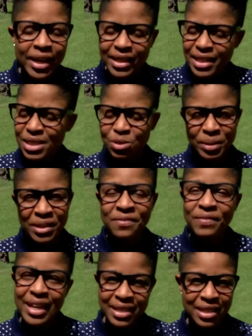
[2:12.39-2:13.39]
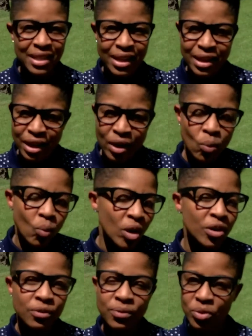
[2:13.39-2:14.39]
This has been a fascinating and
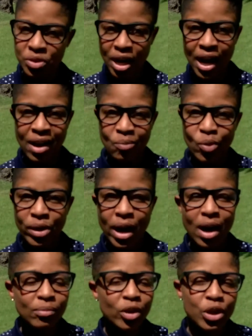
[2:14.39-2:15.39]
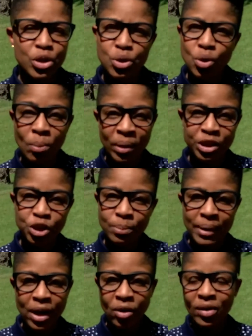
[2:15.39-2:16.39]
wonderful time where I'm learning so much
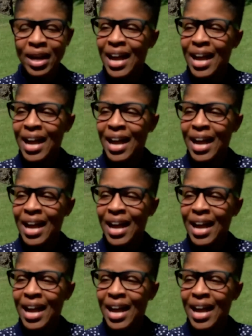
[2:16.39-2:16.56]
about